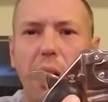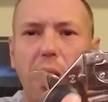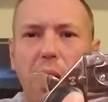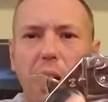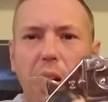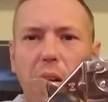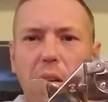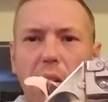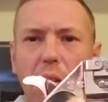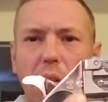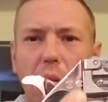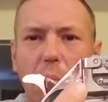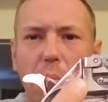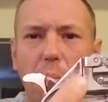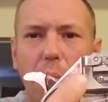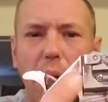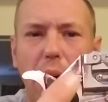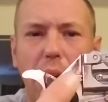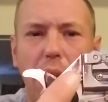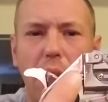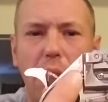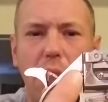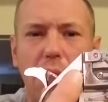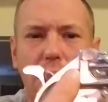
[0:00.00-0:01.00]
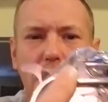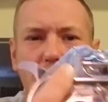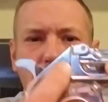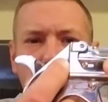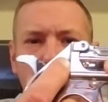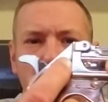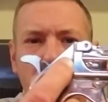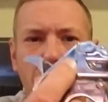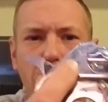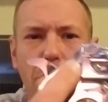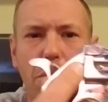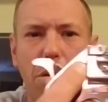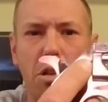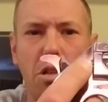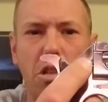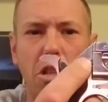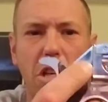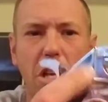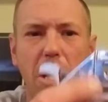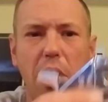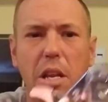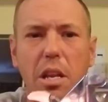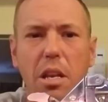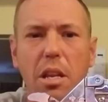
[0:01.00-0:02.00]
here, a little button pushing
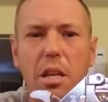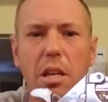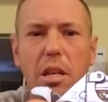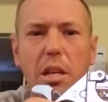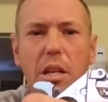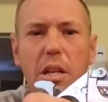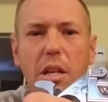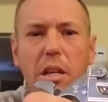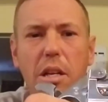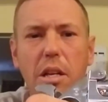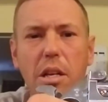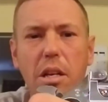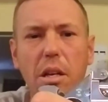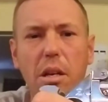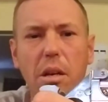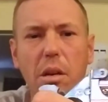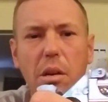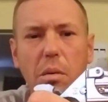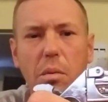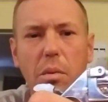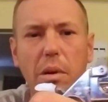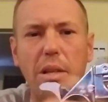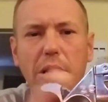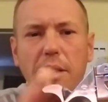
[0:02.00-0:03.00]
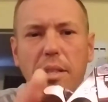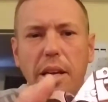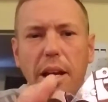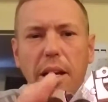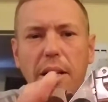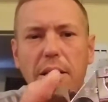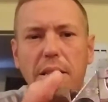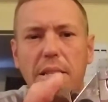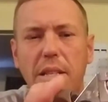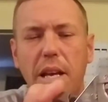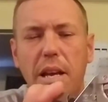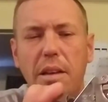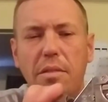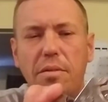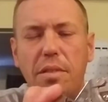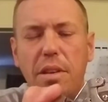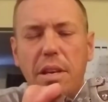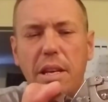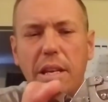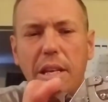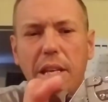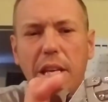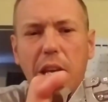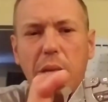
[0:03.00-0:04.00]
in. When it's on
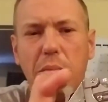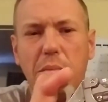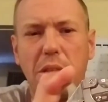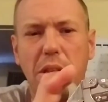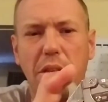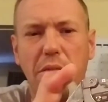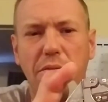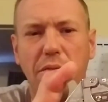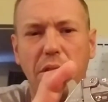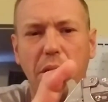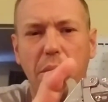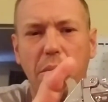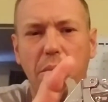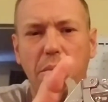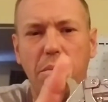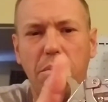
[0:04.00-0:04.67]
safety, it keeps it from